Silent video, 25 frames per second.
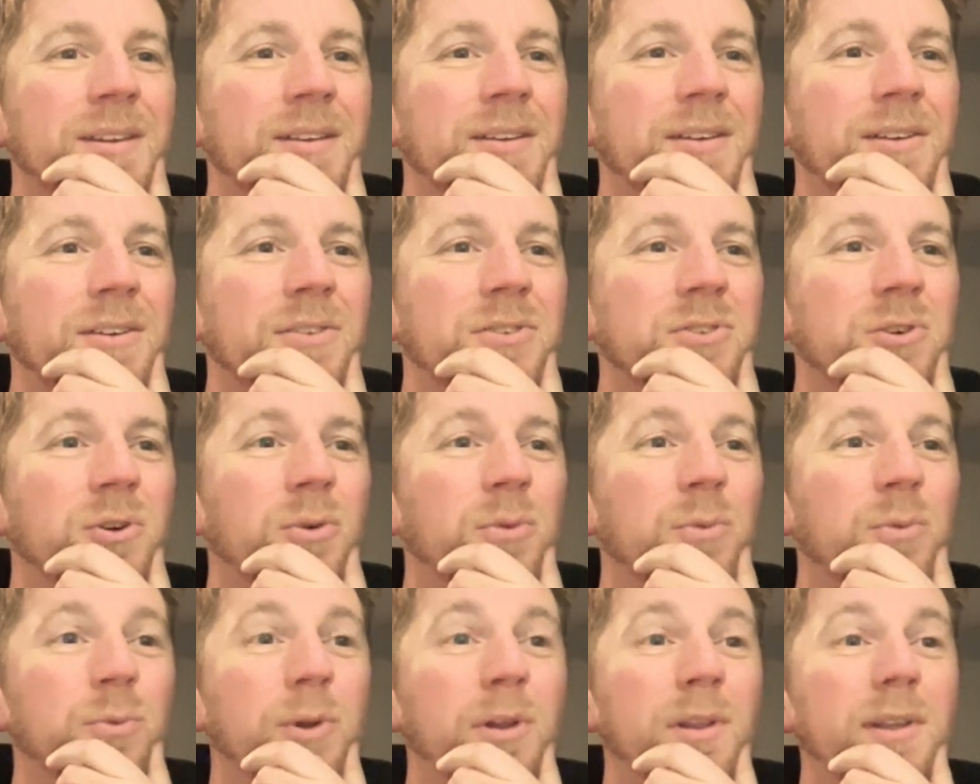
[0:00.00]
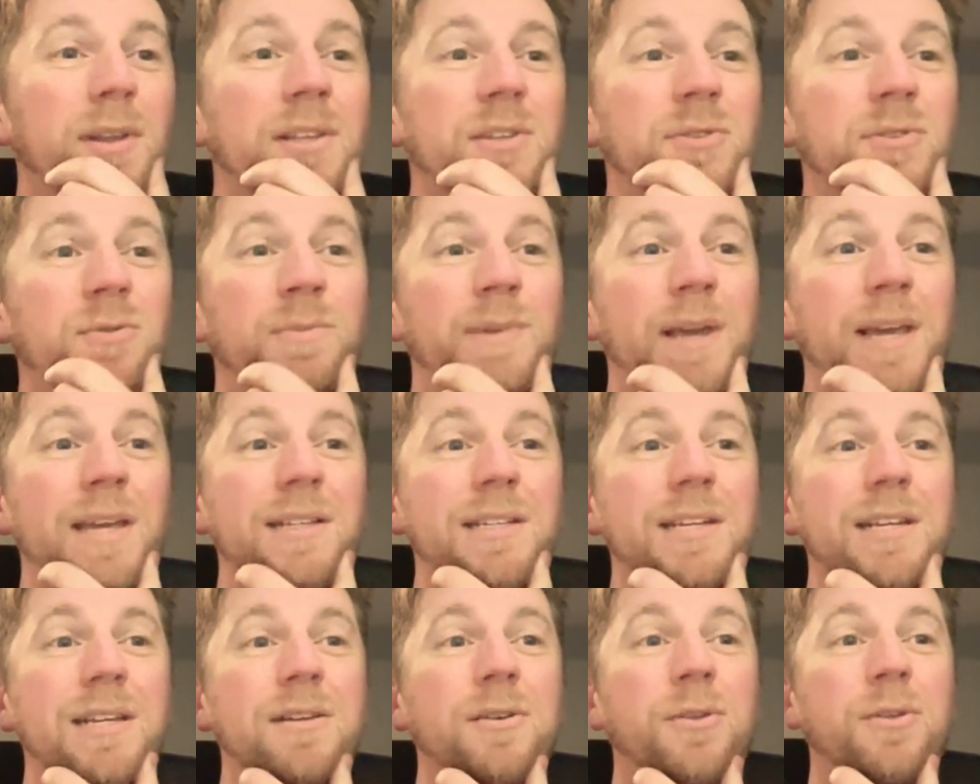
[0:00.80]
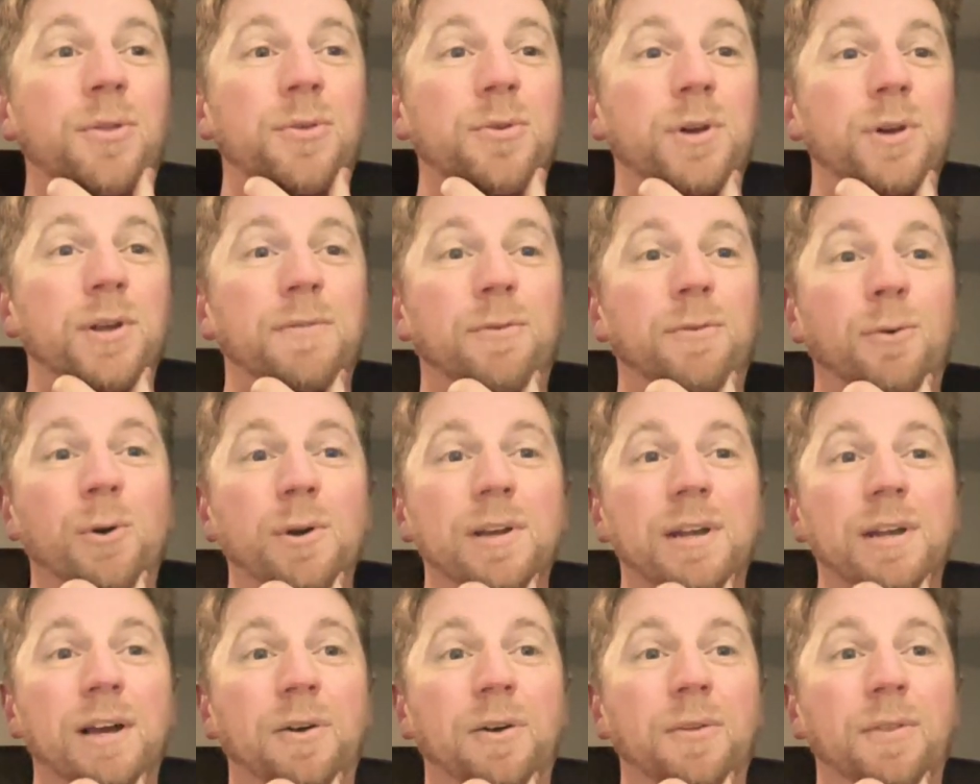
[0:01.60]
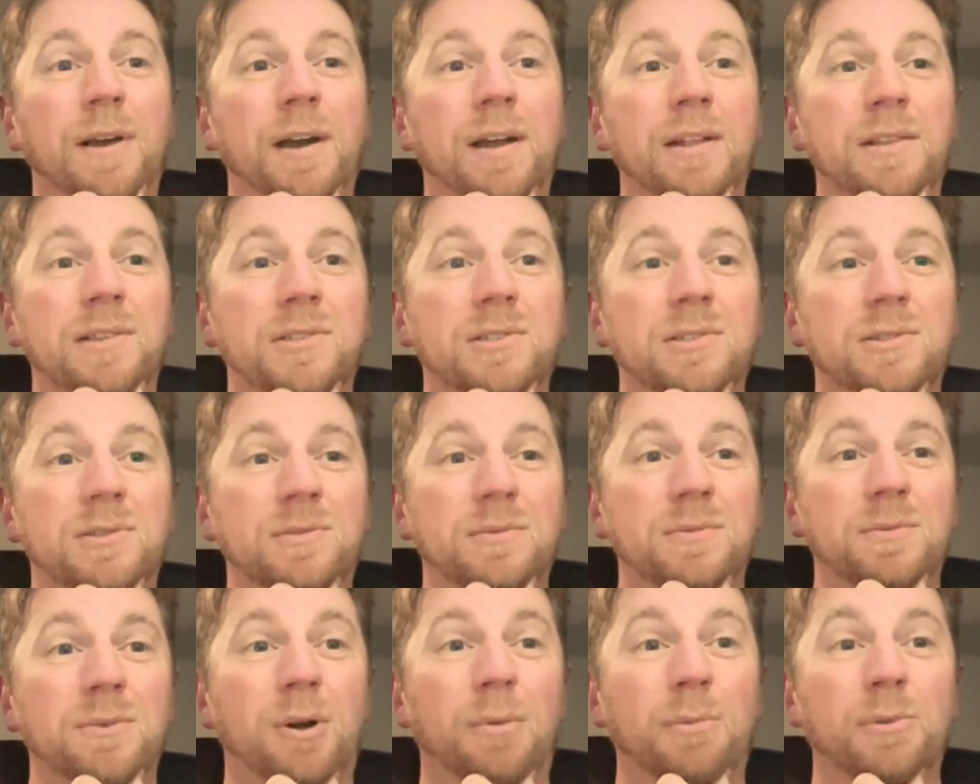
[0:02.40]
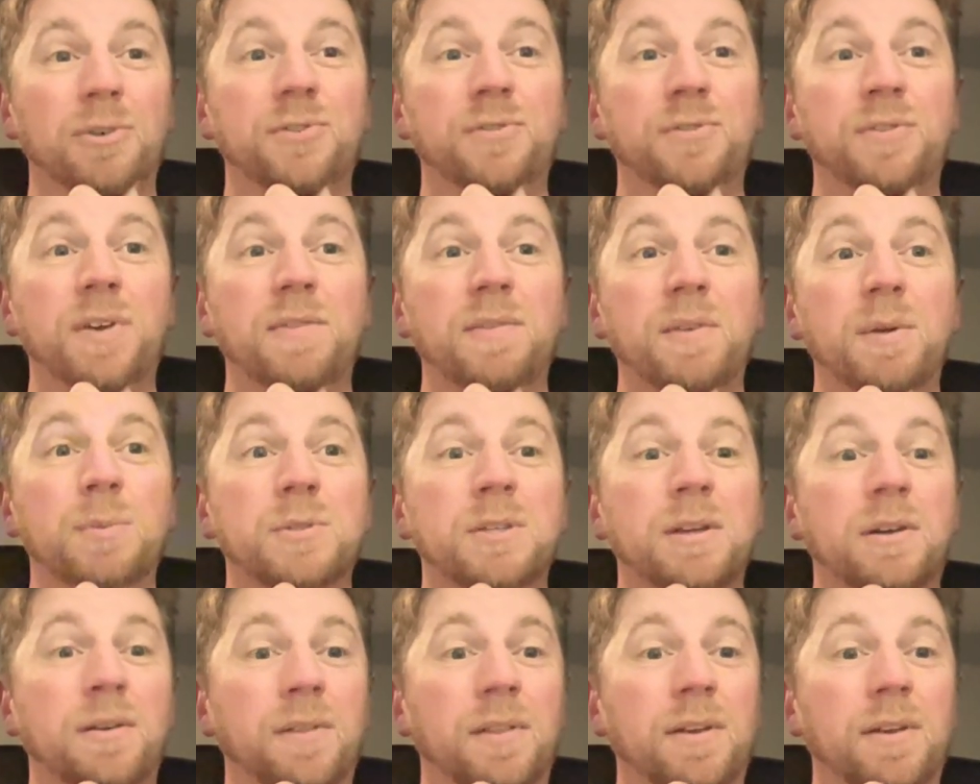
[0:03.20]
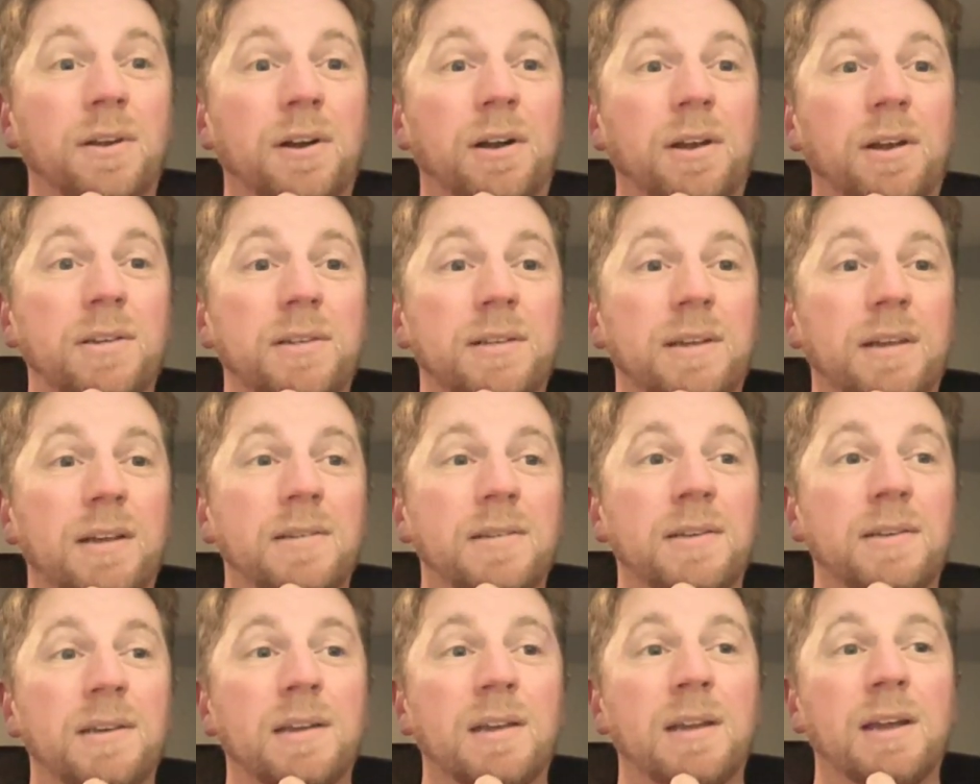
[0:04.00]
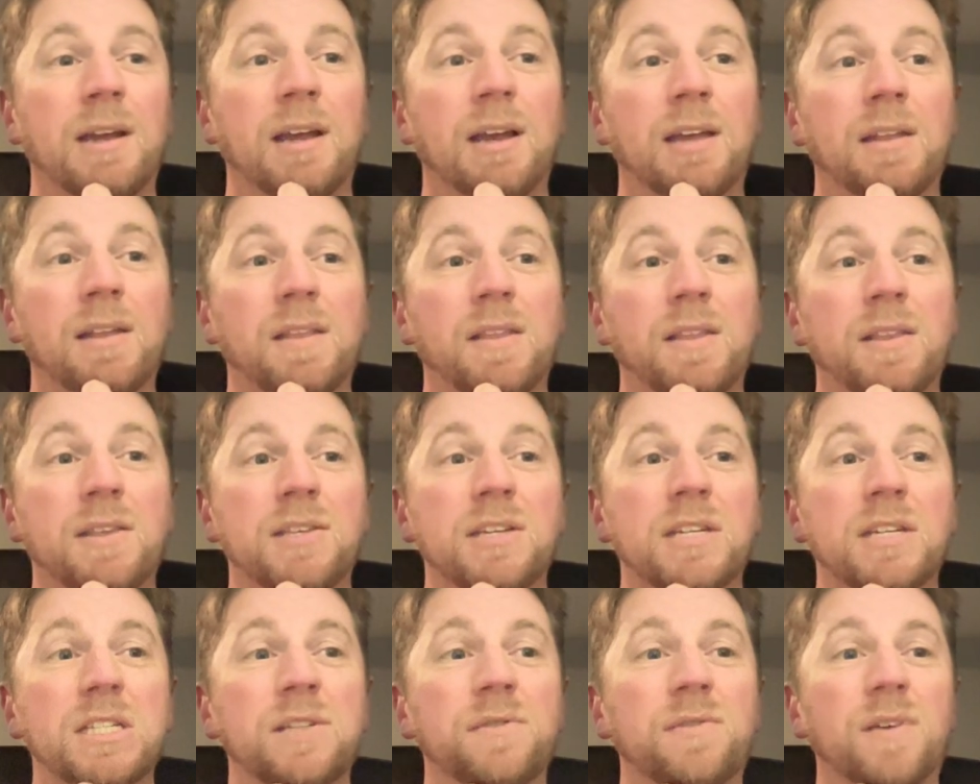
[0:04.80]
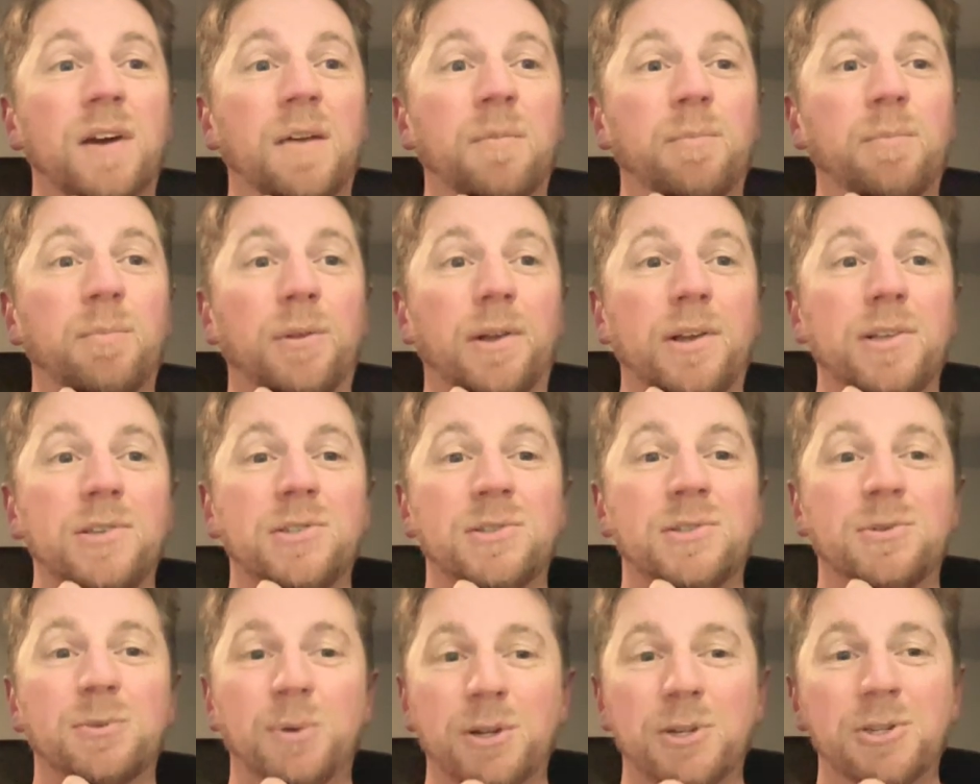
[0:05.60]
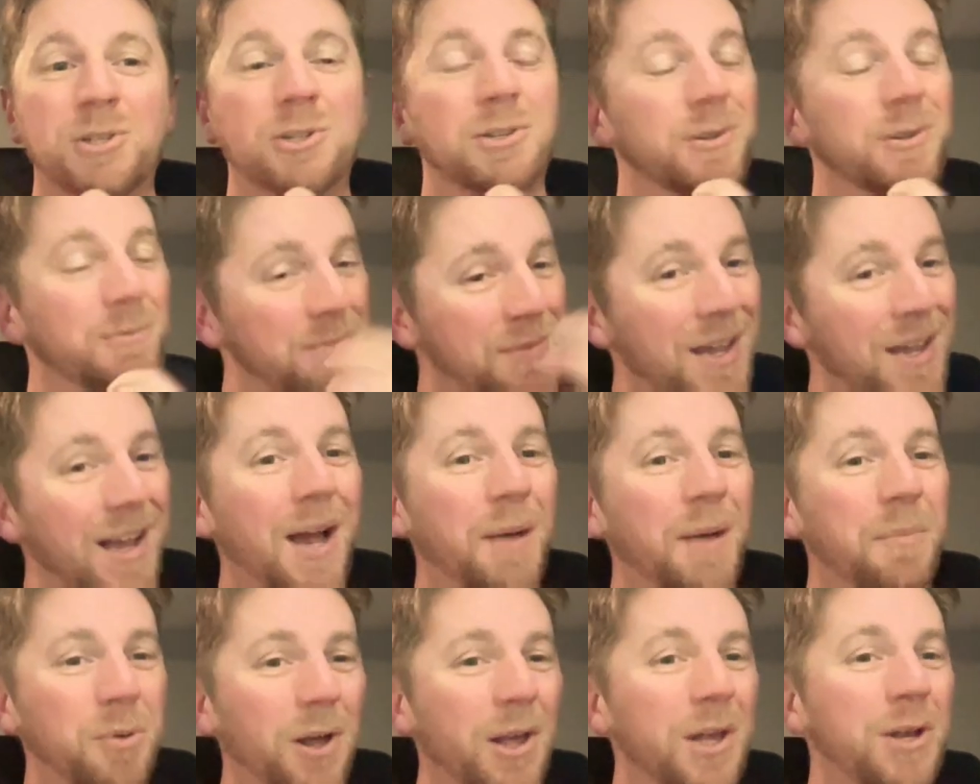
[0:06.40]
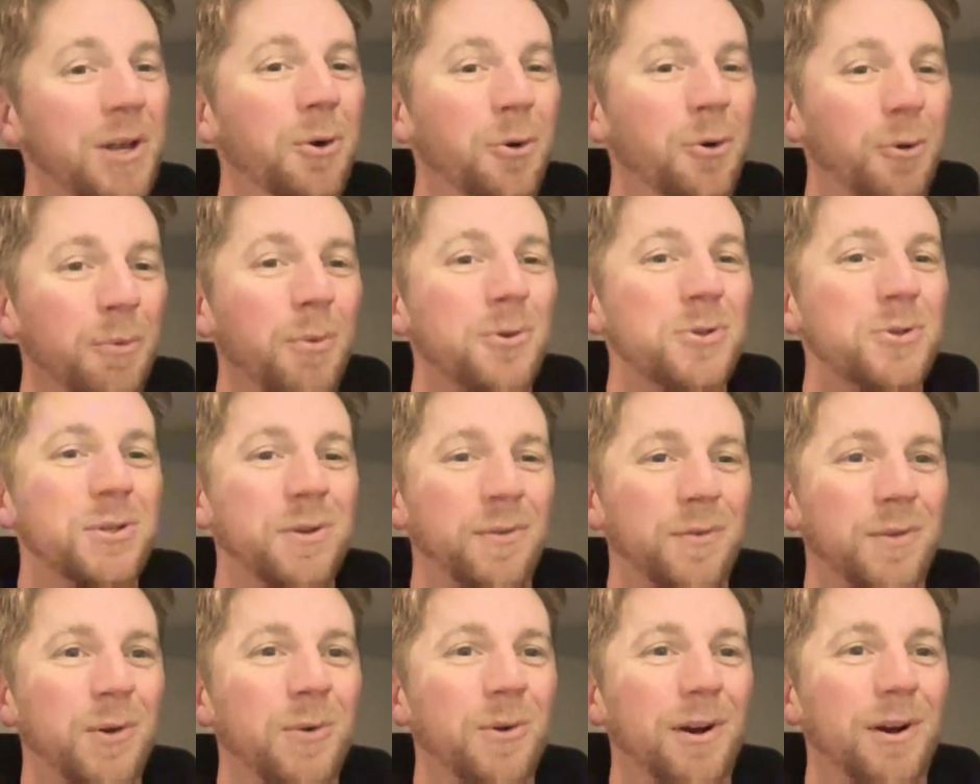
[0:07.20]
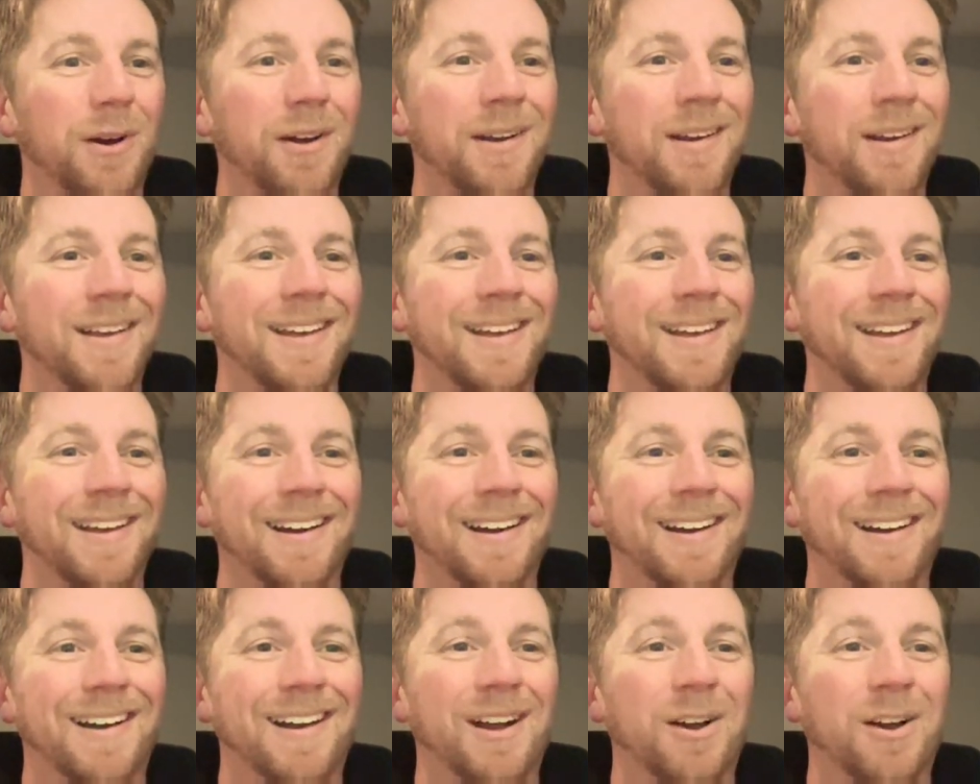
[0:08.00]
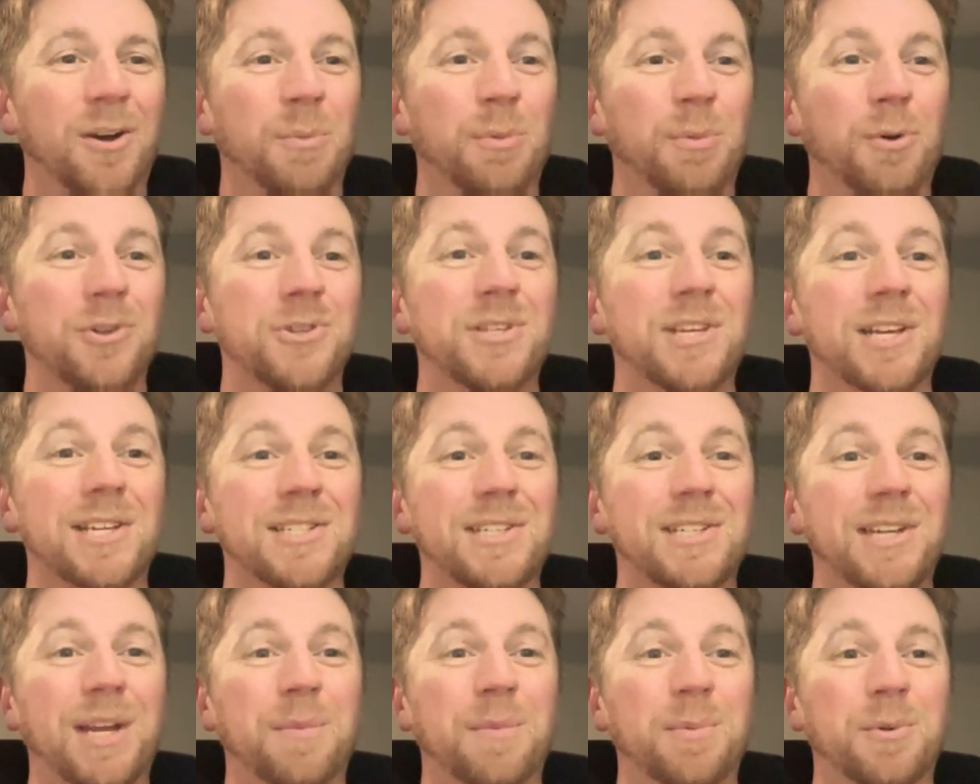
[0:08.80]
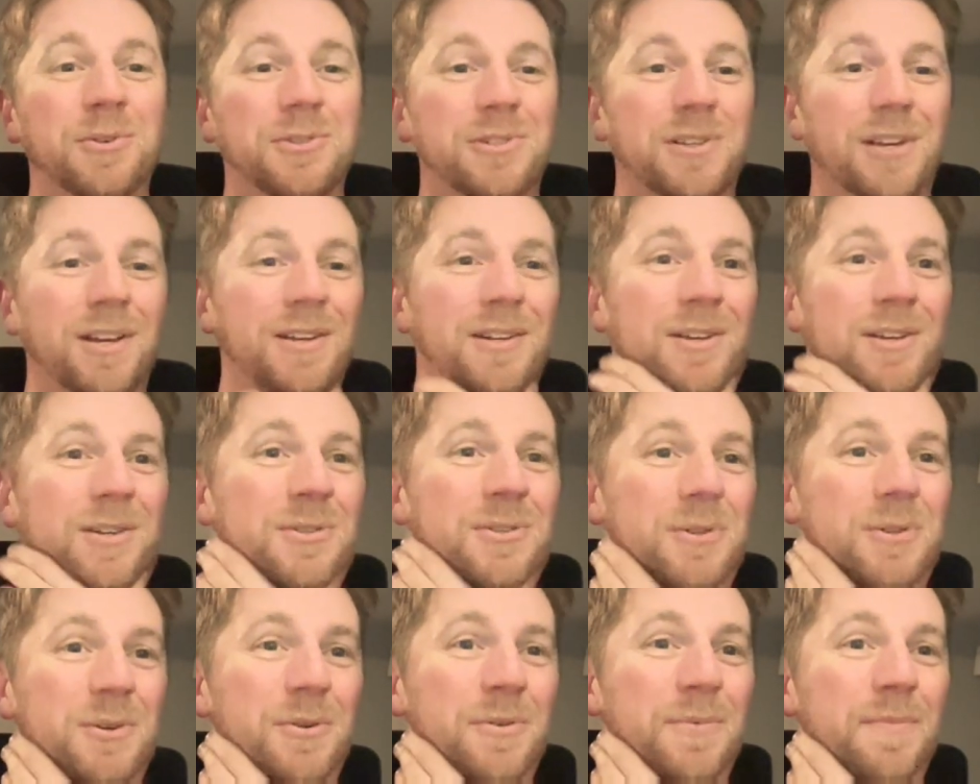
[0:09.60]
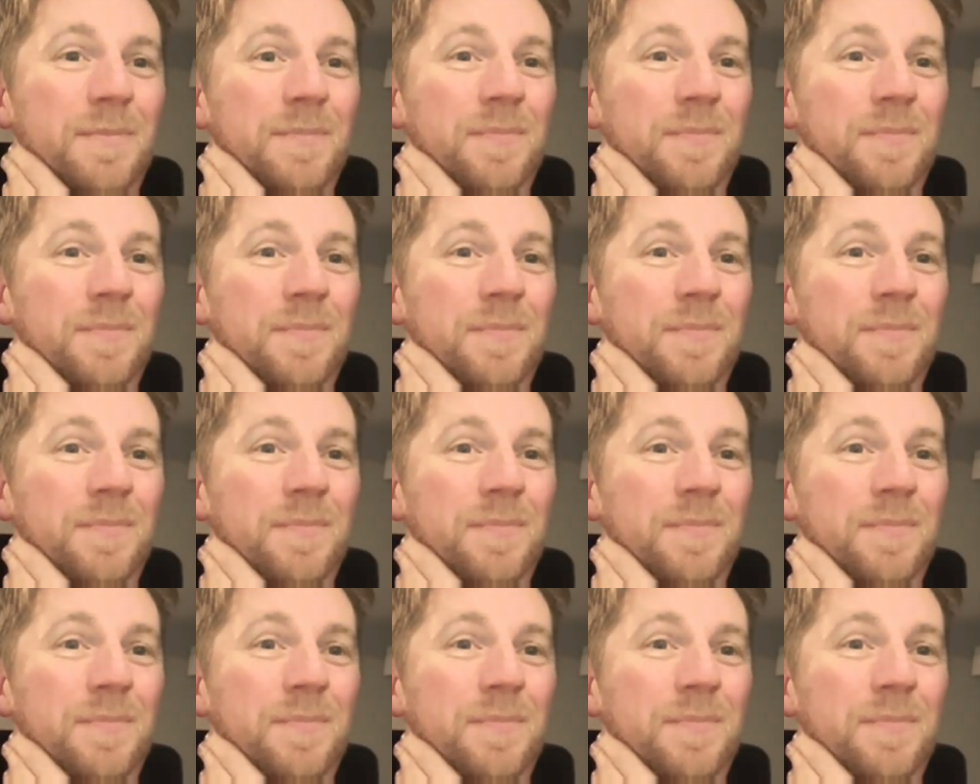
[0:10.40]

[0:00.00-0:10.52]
So really, it's from 18 to 34 now. That's almost 50% of the content, and then the 65 plus, which I probably know who most of you are about 16%. So.